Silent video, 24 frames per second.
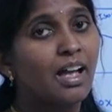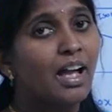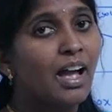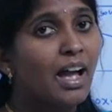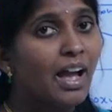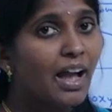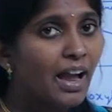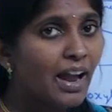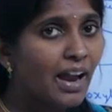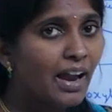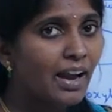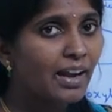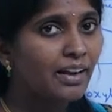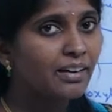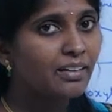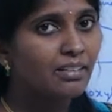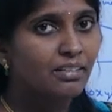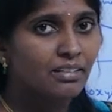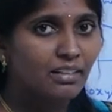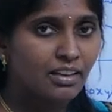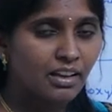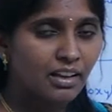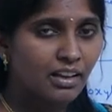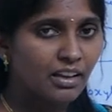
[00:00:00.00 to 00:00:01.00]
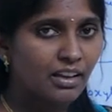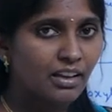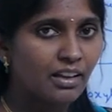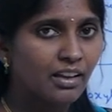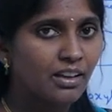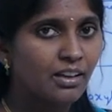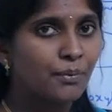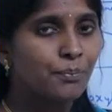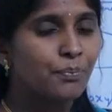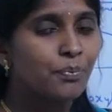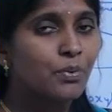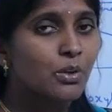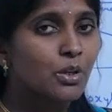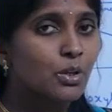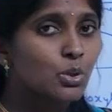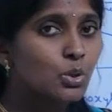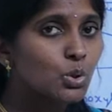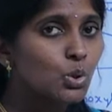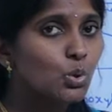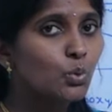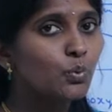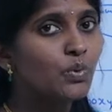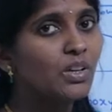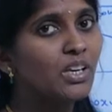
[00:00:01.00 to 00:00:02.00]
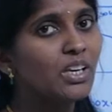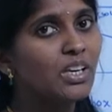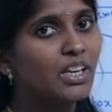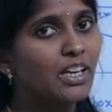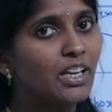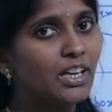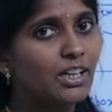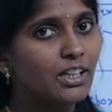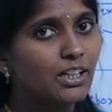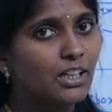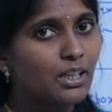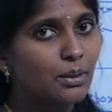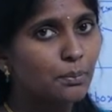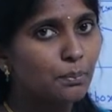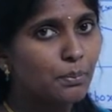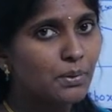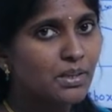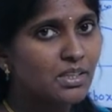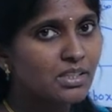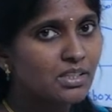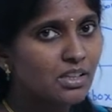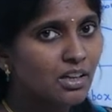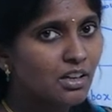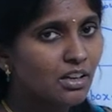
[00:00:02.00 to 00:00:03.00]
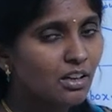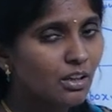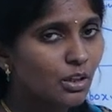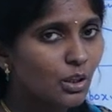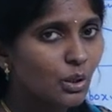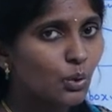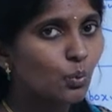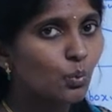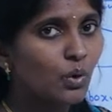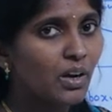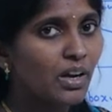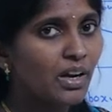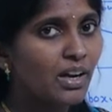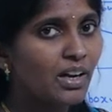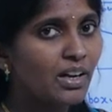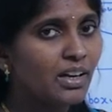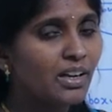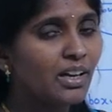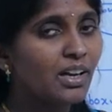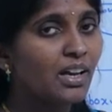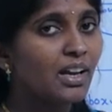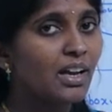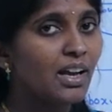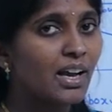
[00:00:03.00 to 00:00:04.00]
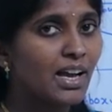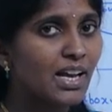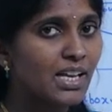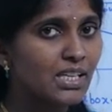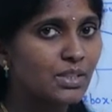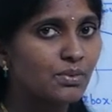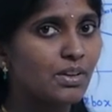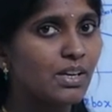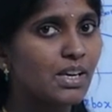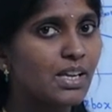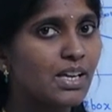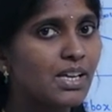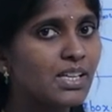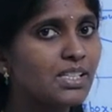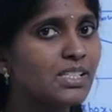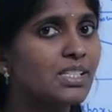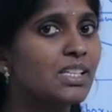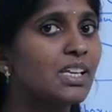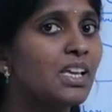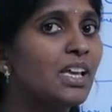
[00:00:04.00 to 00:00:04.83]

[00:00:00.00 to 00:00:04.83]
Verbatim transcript: and there twelve A T Ps are required as well as,